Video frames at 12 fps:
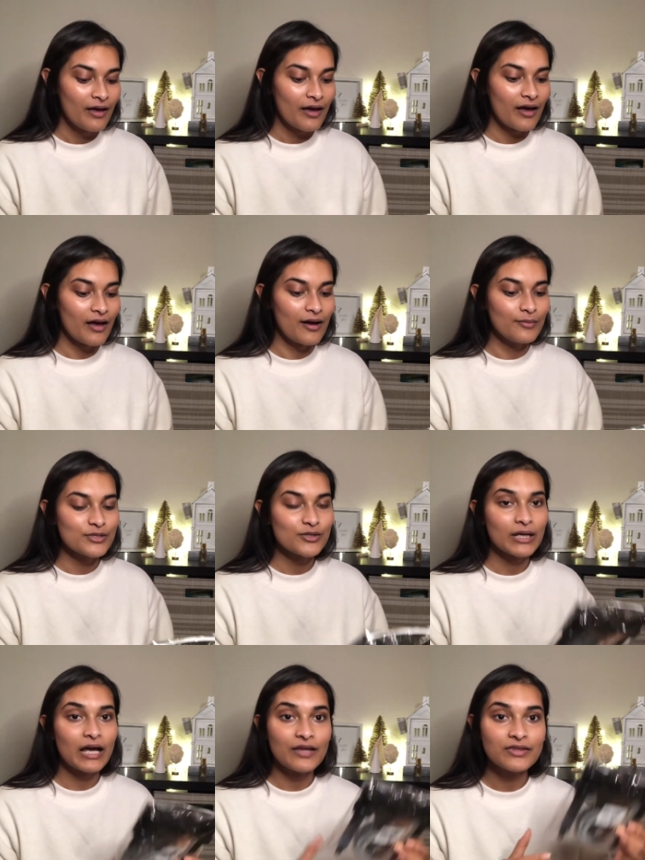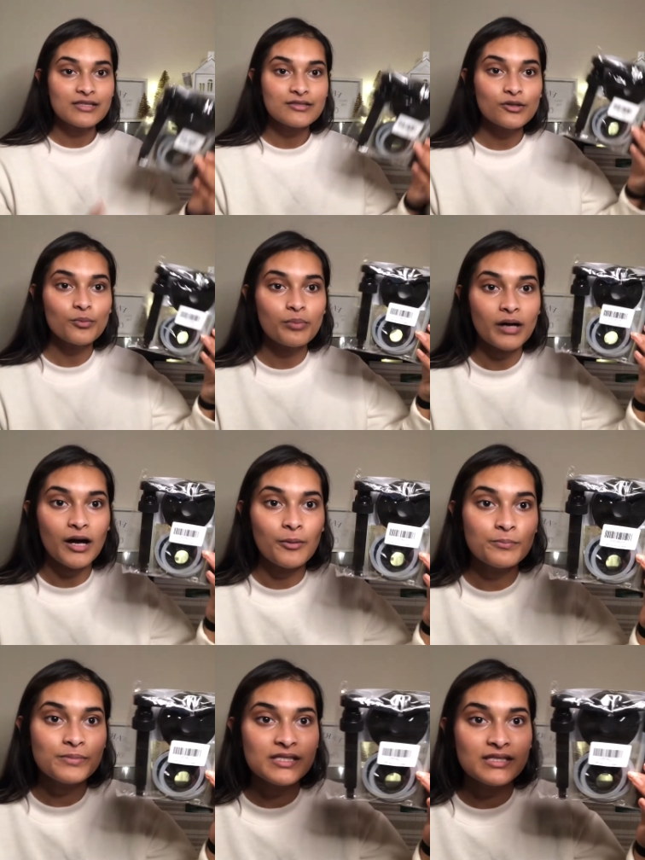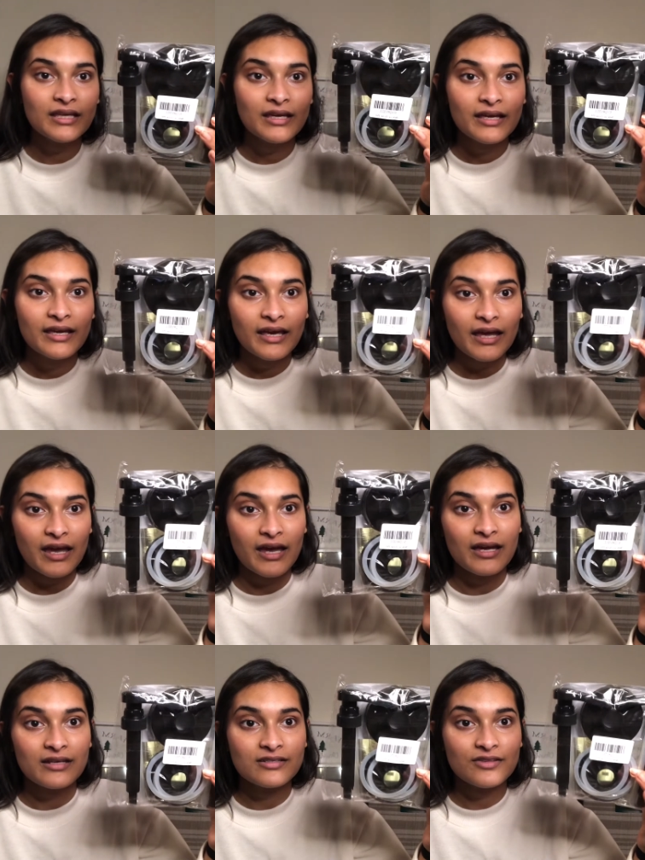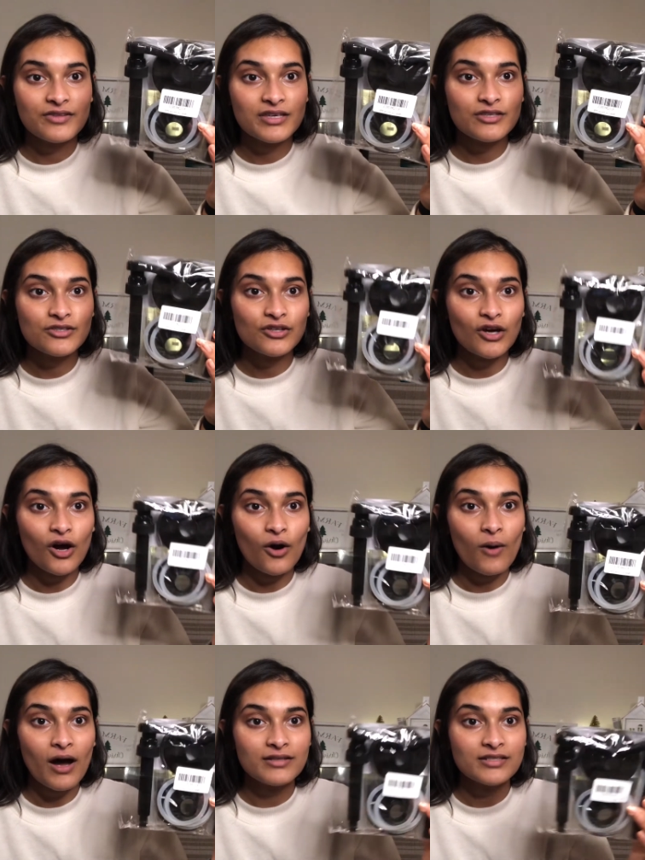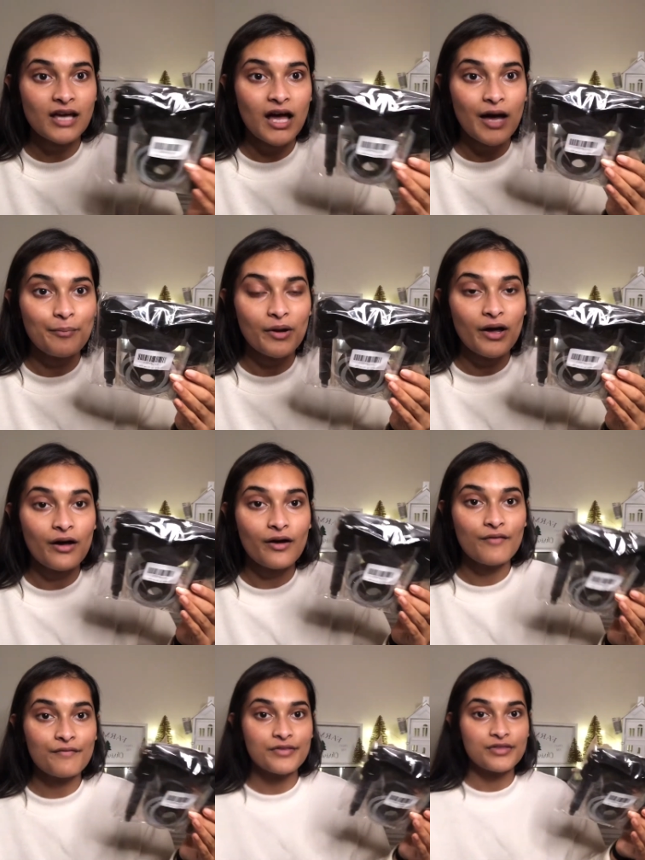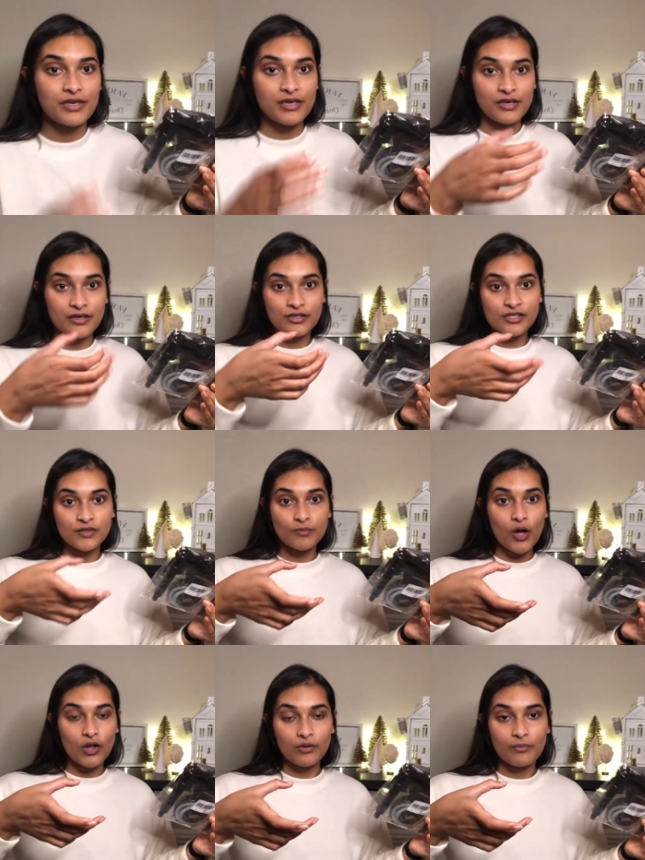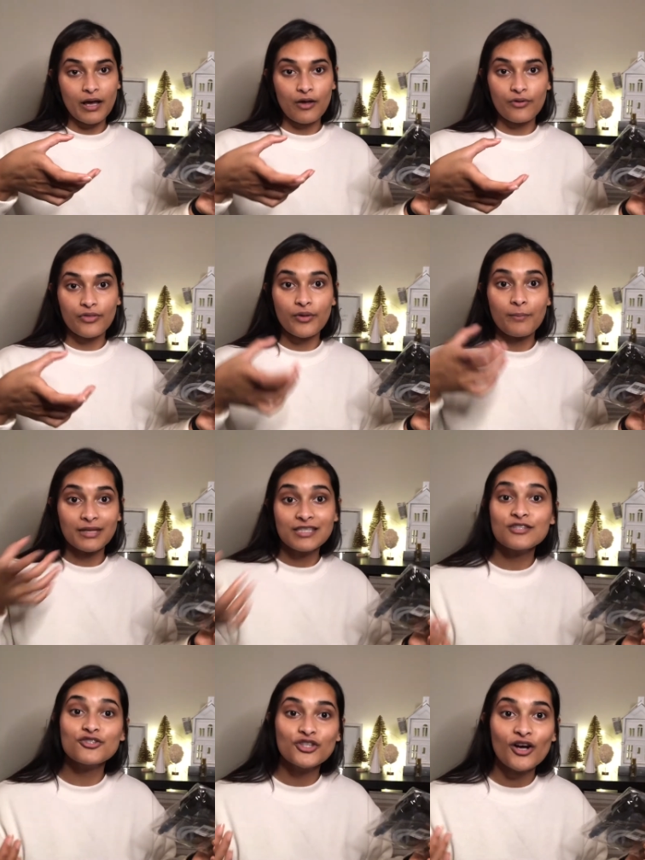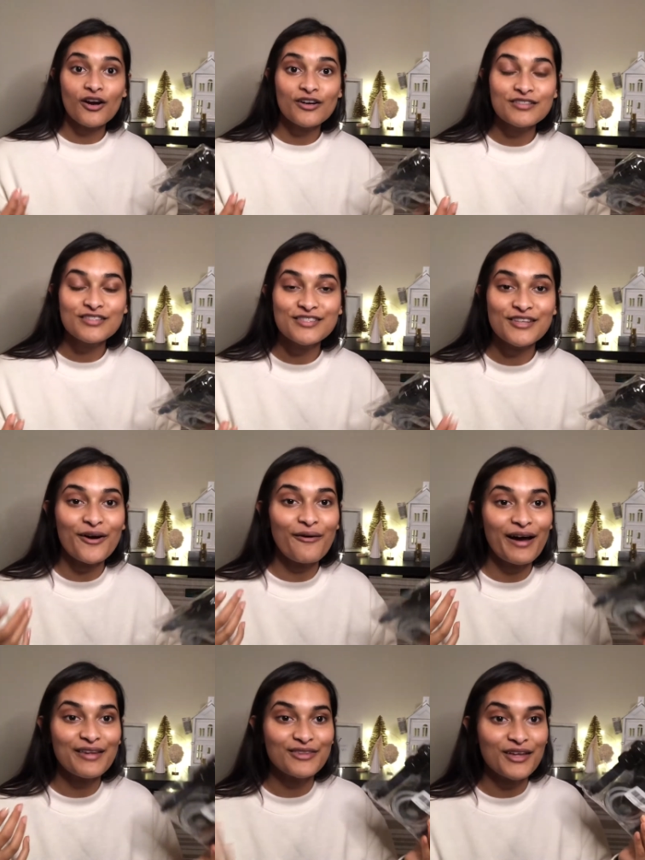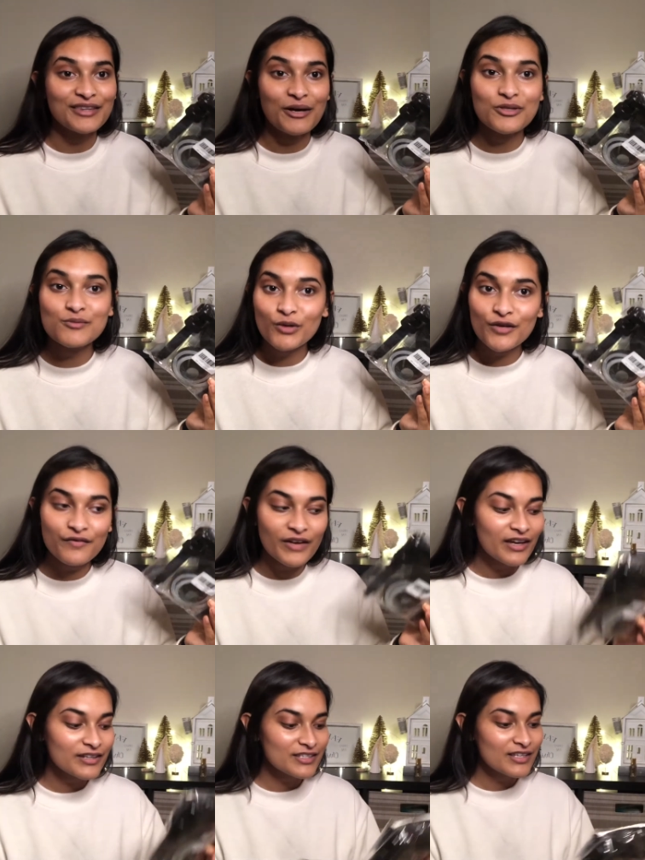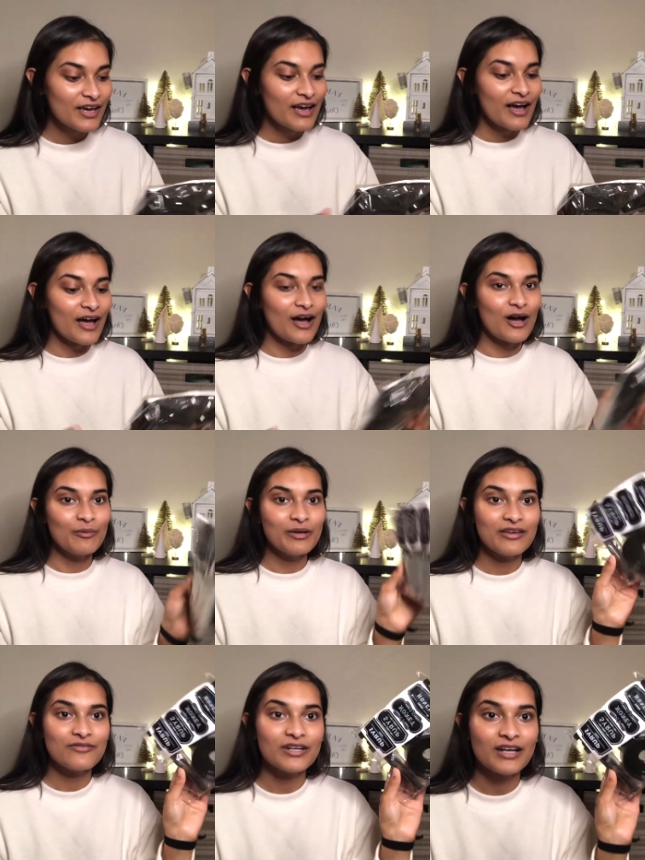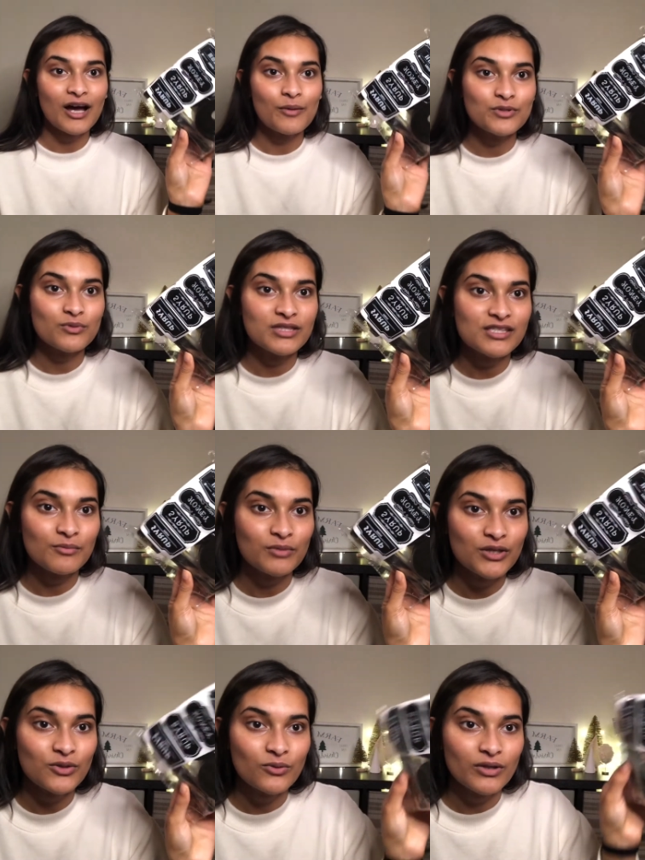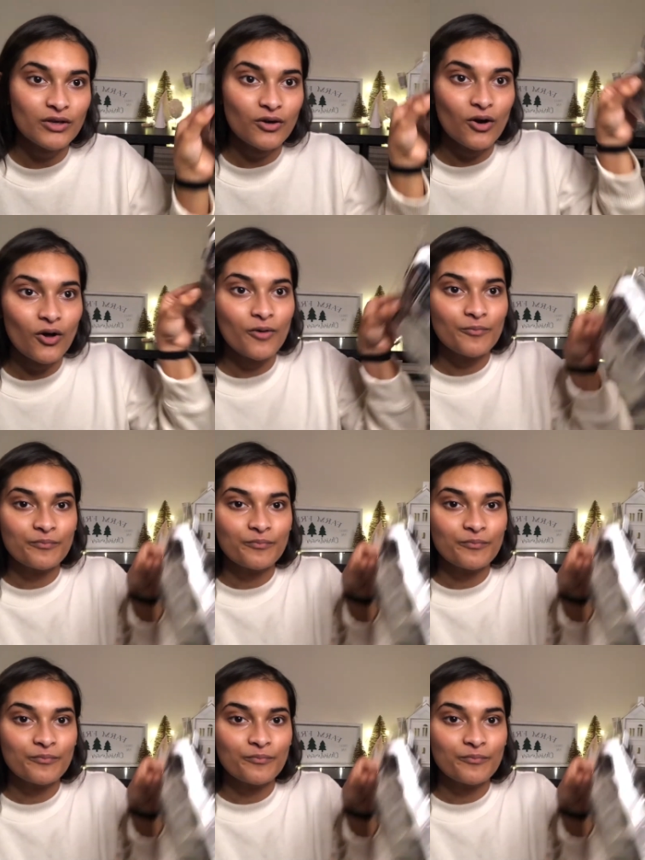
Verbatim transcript: Um, so I got these little pumps and these go on top of the smaller mouth mason jars. So I thought that was perfect. Um, it even comes with some cute little